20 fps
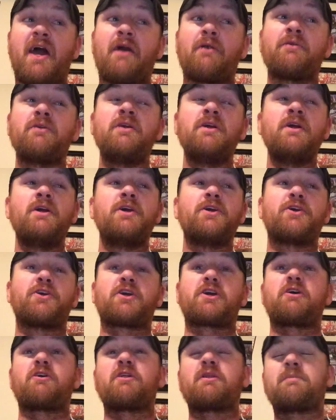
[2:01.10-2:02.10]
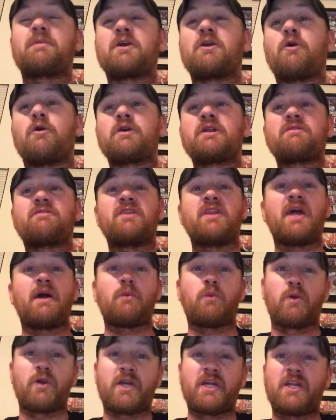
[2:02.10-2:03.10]
down. You're going to be going to the
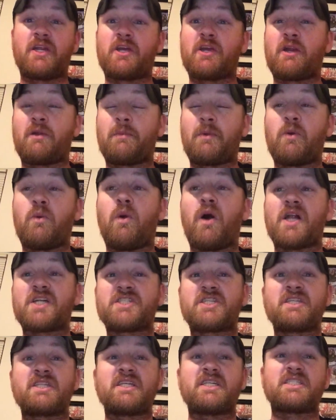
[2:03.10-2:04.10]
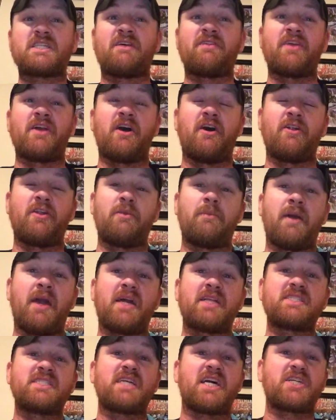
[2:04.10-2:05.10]
network and you're going to be watching this on the on
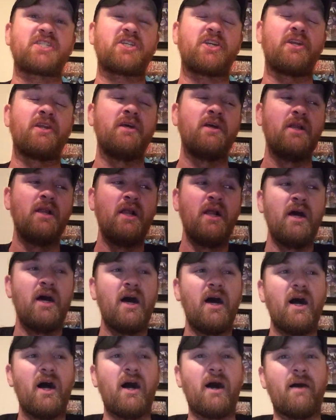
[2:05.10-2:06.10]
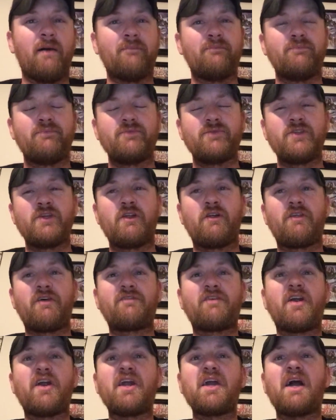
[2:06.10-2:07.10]
demand section. Um, you know,
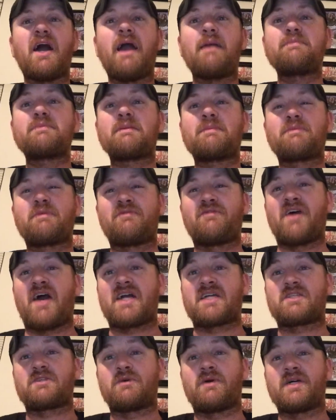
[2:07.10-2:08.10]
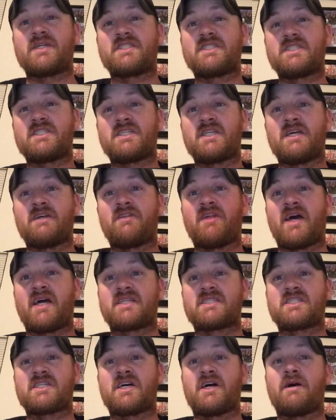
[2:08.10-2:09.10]
they've already hyped up the fact to us uh,
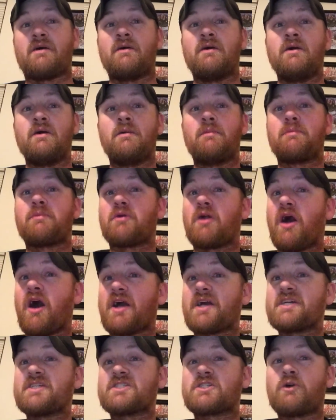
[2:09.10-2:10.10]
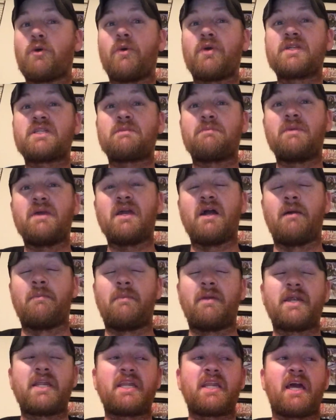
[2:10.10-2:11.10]
that uh, Brock is going to be
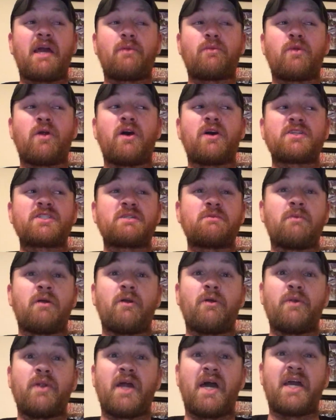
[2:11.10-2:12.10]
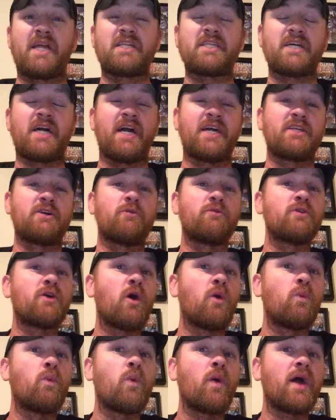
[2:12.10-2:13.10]
on Monday Night Raw tomorrow night. I don't
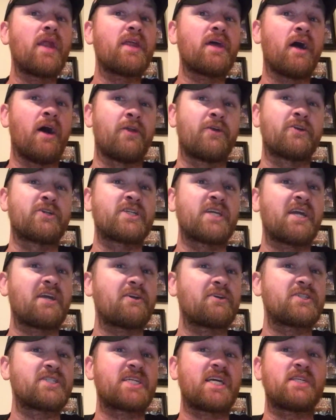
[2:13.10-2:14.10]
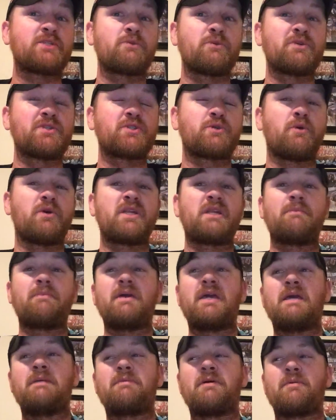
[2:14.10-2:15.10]
know what Undertaker's schedule is going to
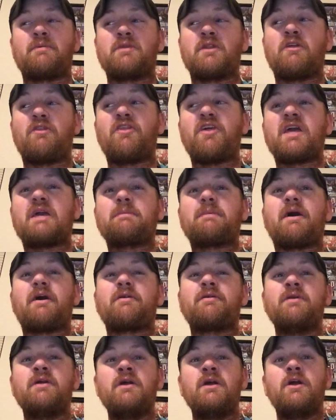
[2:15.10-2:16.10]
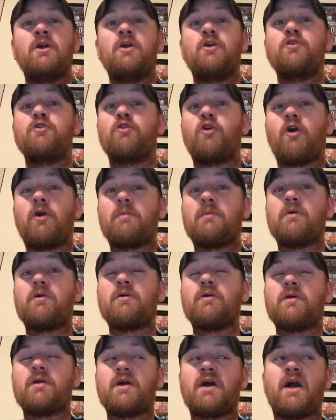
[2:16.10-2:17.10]
be, but when you think about
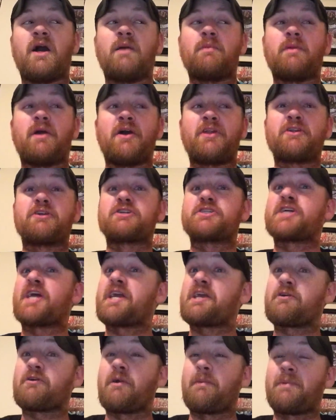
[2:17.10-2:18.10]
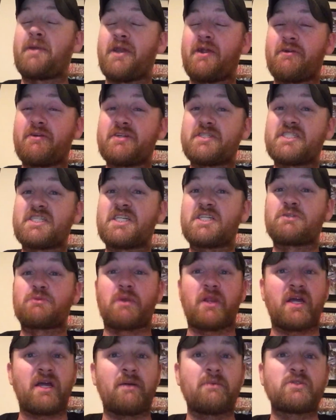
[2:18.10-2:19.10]
normal um, Undertaker appearances
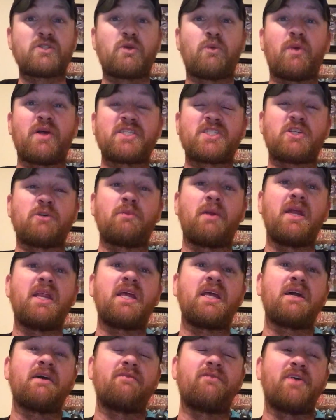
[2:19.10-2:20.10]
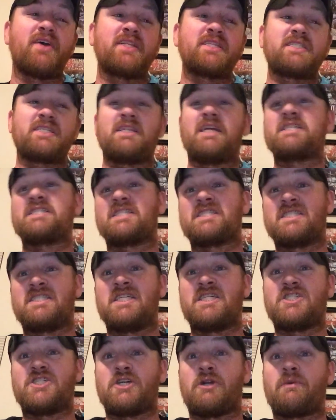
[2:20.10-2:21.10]
when it comes to WrestleMania events, unless it's
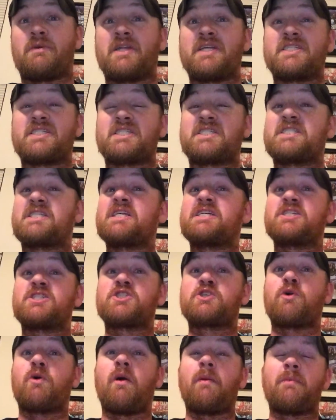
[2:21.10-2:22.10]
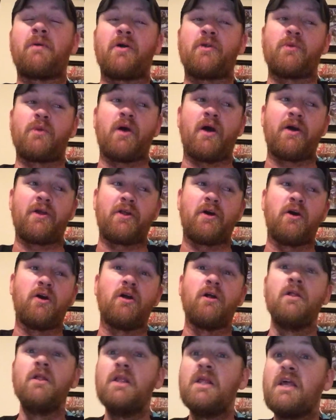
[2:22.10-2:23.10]
this year when he just didn't show up on Raw at
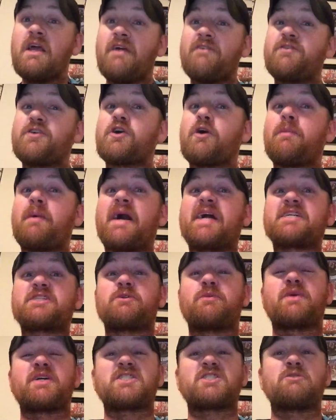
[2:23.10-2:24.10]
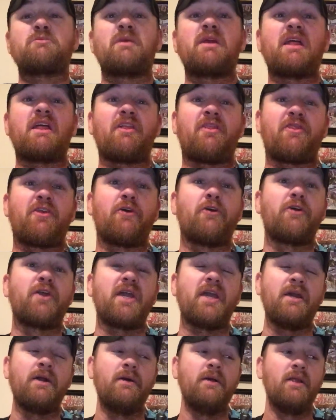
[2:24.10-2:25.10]
all, if you go back to WrestleMania
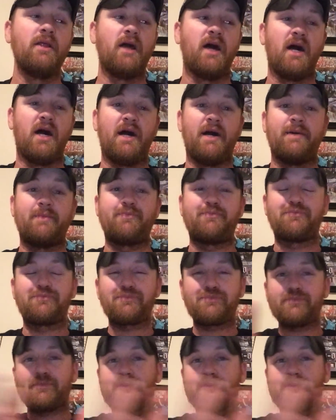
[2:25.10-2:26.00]
30, um,